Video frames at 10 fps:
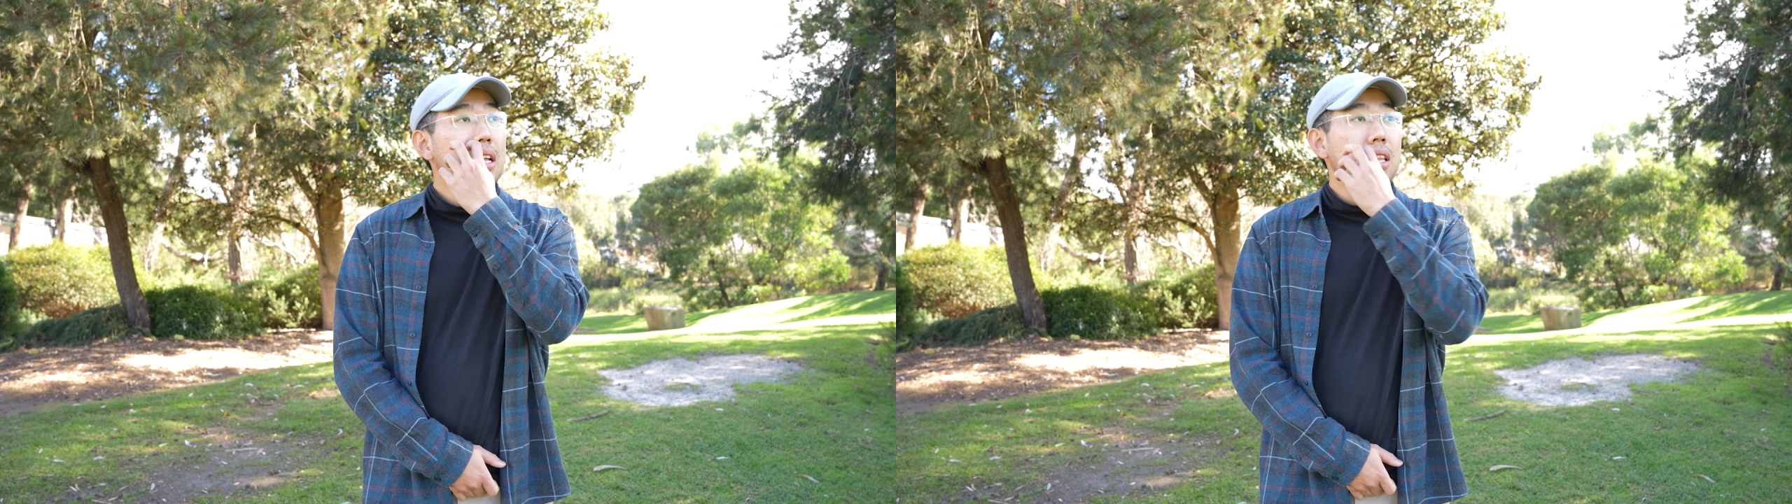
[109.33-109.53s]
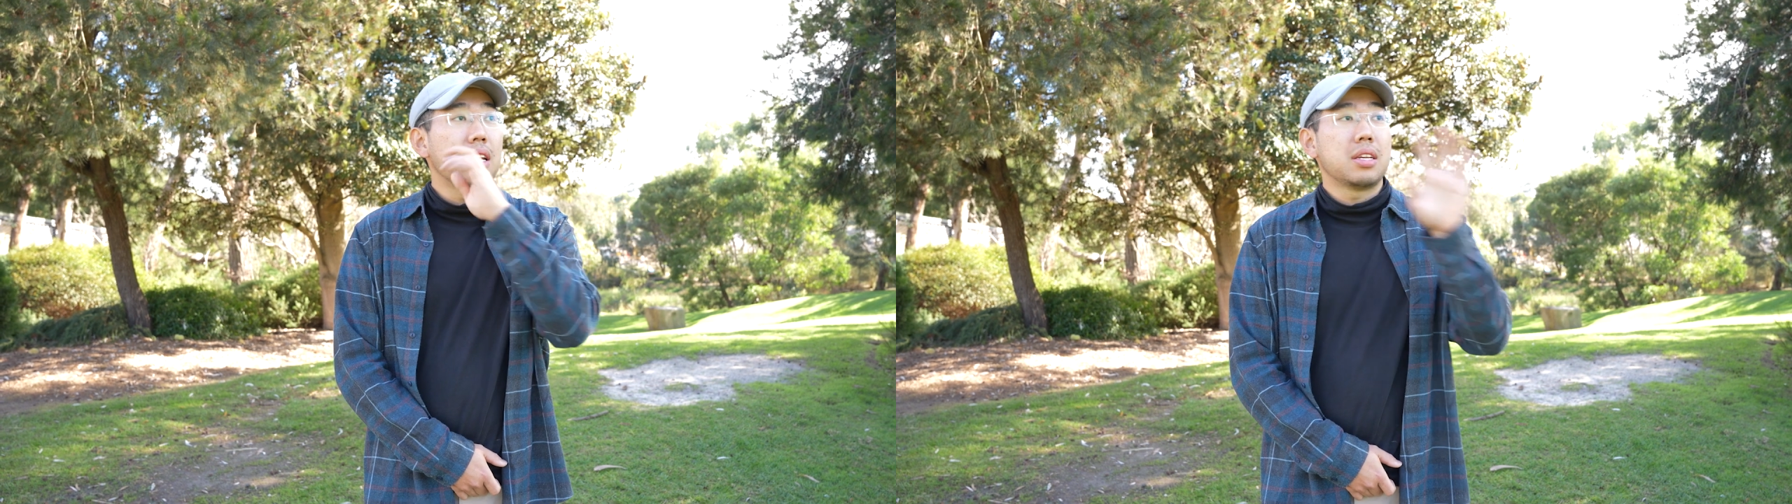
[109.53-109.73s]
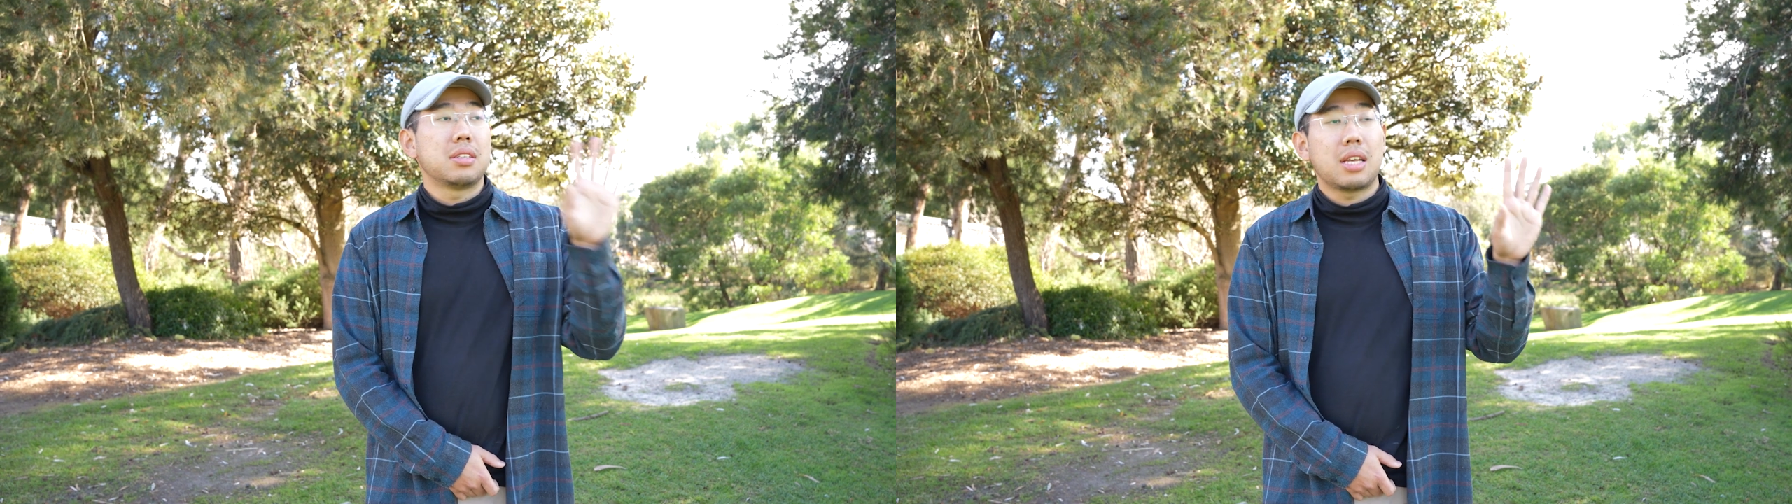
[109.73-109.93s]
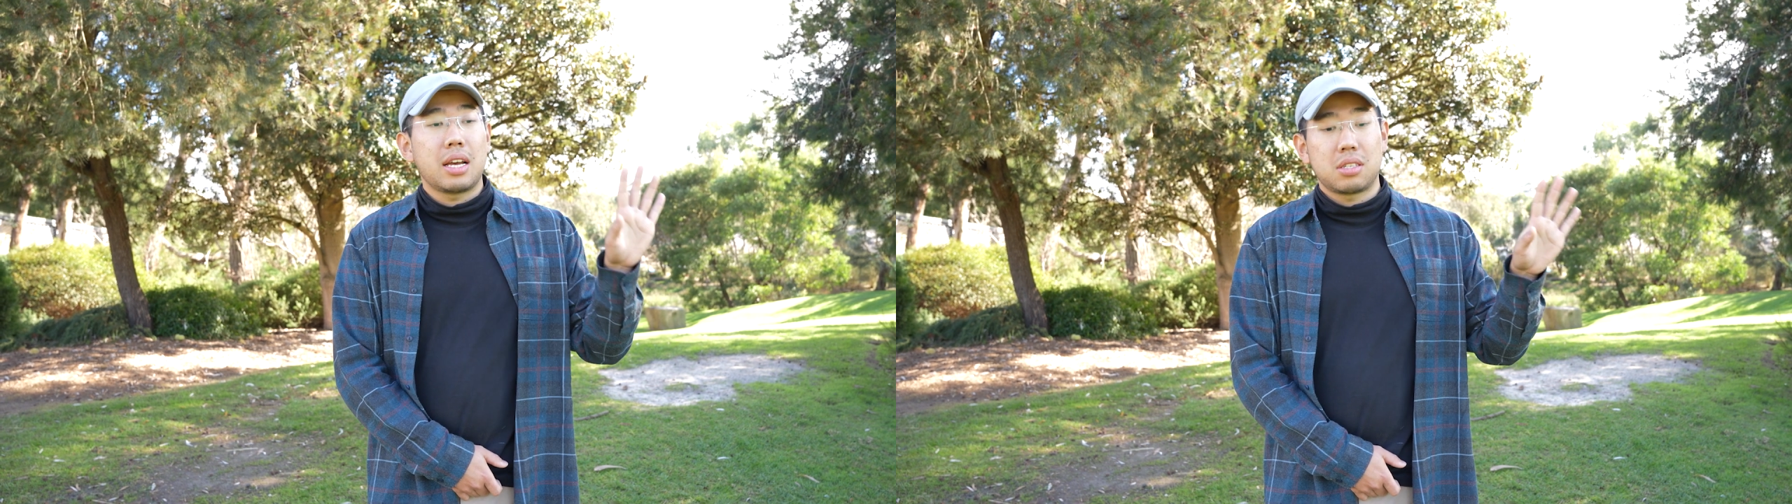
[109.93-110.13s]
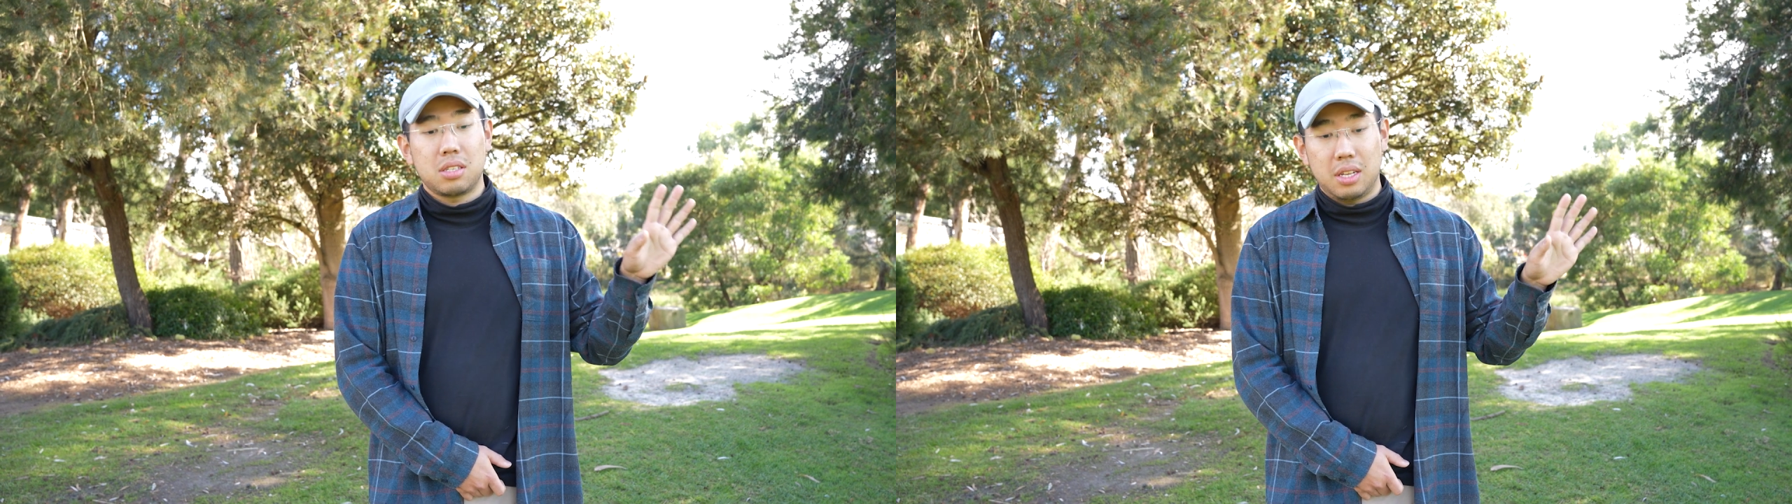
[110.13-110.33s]
there is
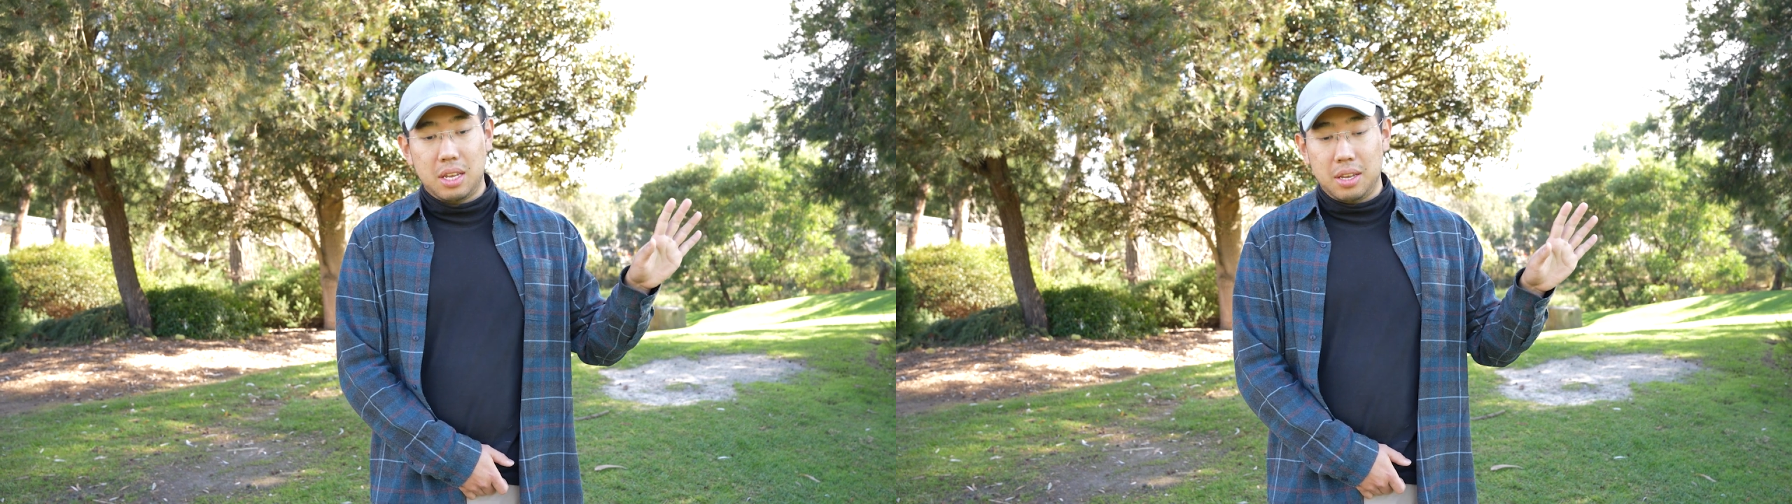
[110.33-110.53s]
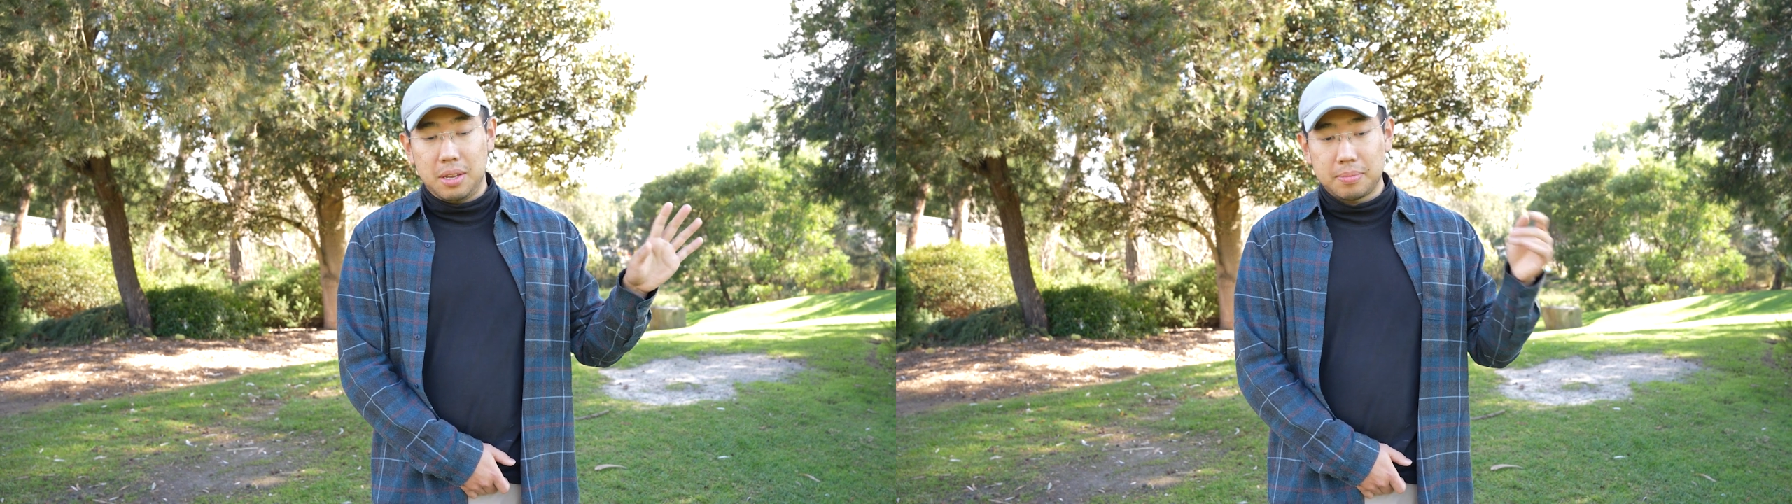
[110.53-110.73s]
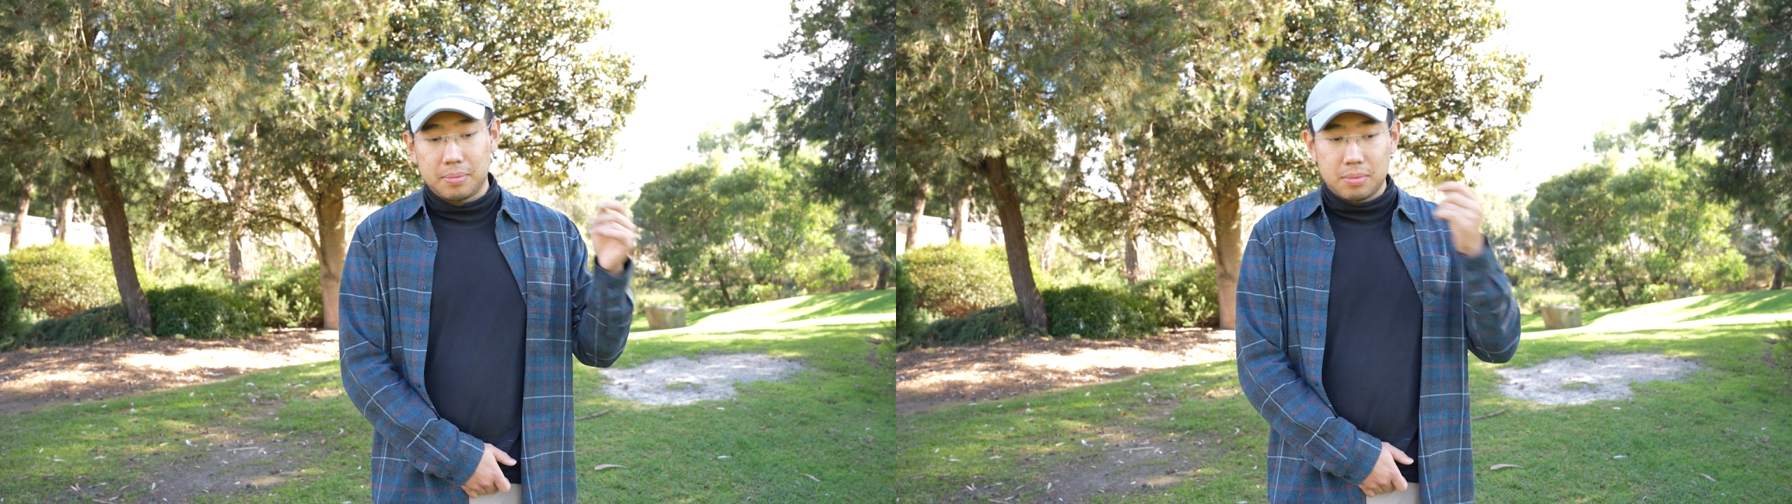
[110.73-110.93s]
actually